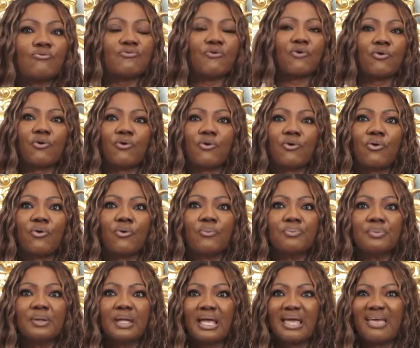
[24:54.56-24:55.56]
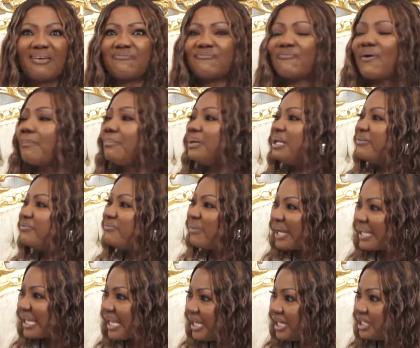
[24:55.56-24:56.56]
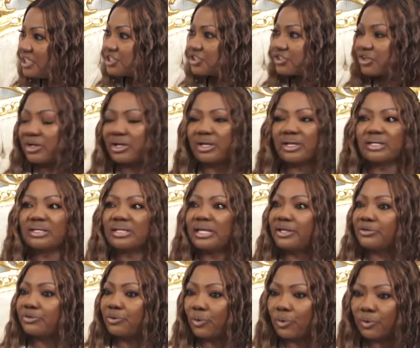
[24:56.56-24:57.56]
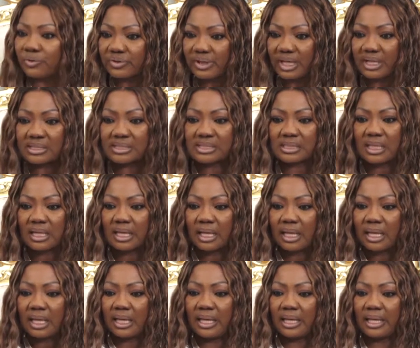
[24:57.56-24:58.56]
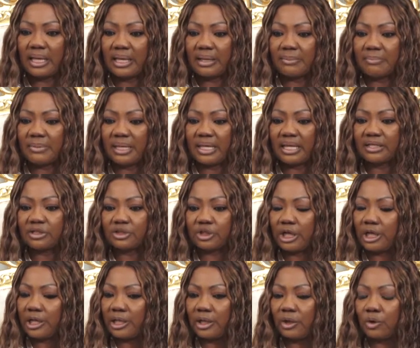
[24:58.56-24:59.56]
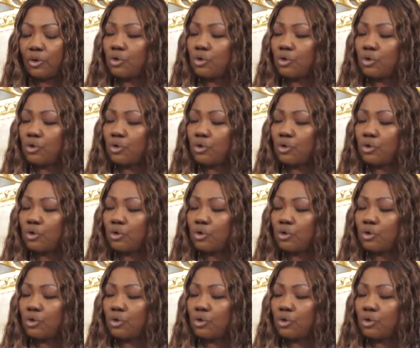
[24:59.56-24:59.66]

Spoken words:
for a family vacation and all that. in the